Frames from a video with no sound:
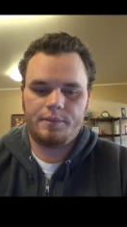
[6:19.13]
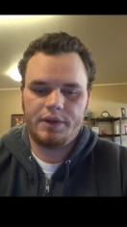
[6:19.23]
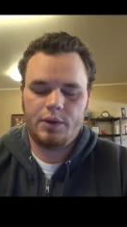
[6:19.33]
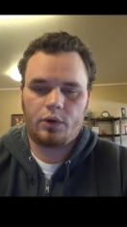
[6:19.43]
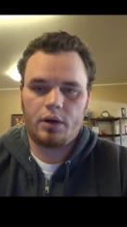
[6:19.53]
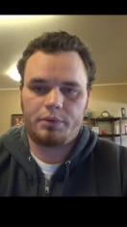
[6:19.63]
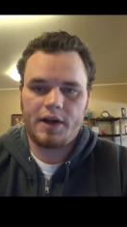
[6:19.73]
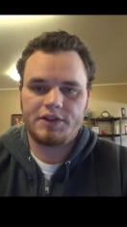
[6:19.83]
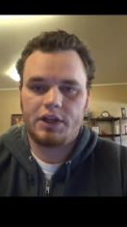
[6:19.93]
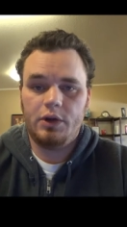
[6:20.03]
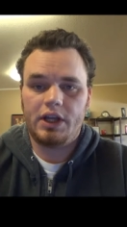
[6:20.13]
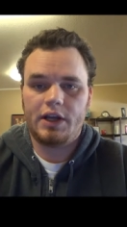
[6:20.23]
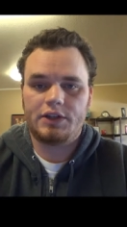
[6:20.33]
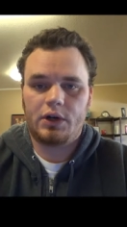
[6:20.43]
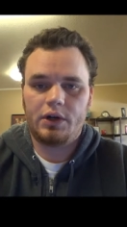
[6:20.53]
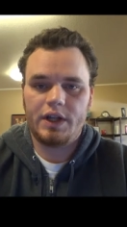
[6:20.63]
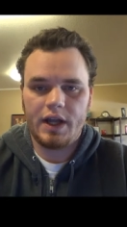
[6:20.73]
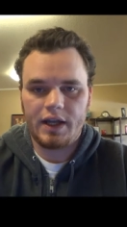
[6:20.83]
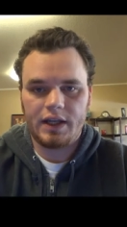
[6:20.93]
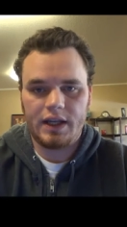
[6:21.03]
he were a prosecuting attorney
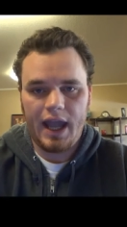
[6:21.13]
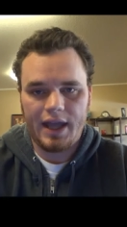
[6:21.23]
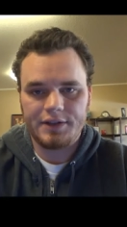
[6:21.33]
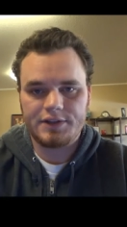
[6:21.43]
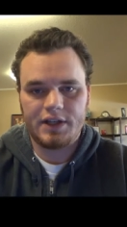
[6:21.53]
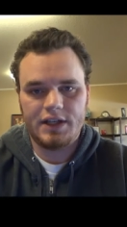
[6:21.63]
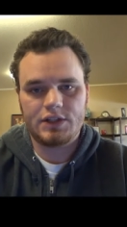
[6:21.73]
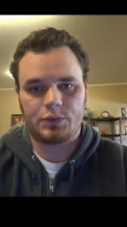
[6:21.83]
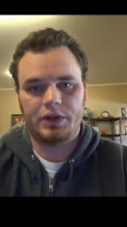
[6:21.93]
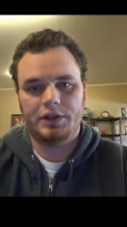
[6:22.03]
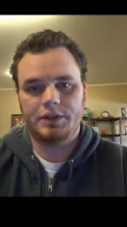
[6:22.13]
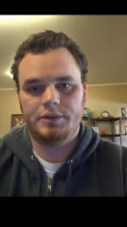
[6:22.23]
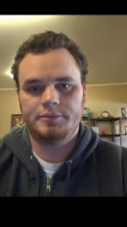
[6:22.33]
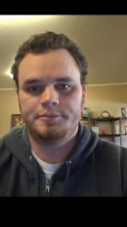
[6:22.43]
against Israel,